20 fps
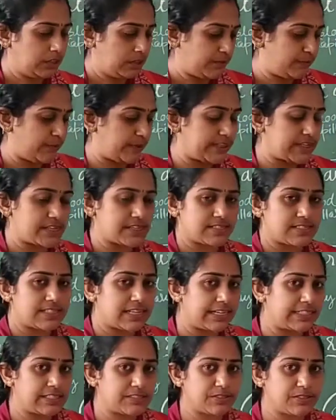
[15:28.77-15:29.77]
whether it is
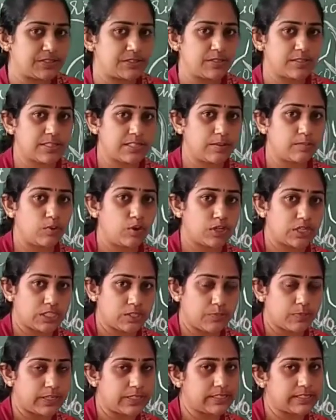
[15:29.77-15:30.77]
digestive system or
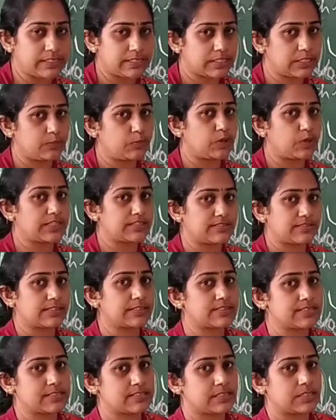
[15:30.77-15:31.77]
respiratory system or
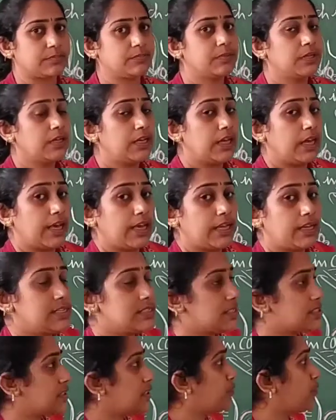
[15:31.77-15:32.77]
excretory system, any
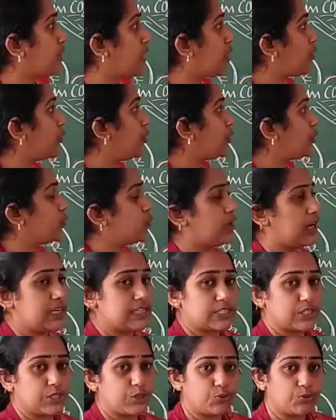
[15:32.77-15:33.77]
system, they are going to
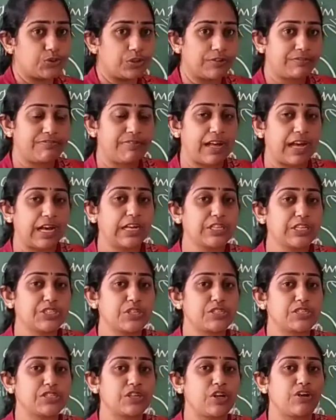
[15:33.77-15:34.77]
ask you the
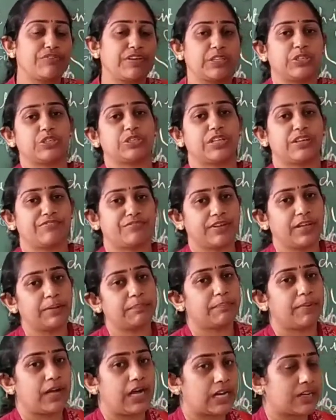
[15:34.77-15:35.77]
functions of each and every
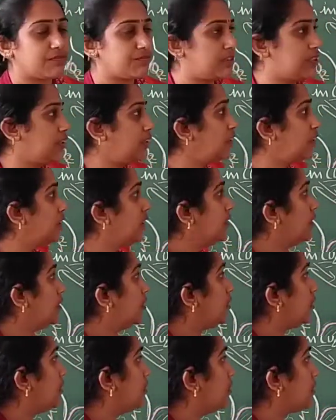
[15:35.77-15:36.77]
part of
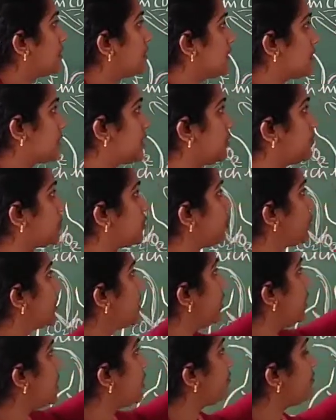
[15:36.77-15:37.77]
the system. So
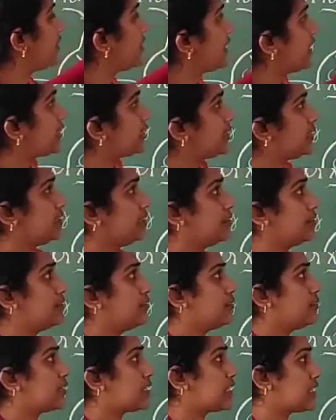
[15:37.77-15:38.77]
here if I take
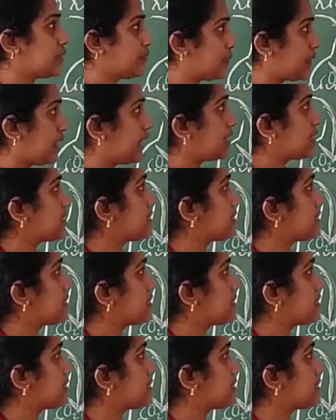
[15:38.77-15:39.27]
the respiratory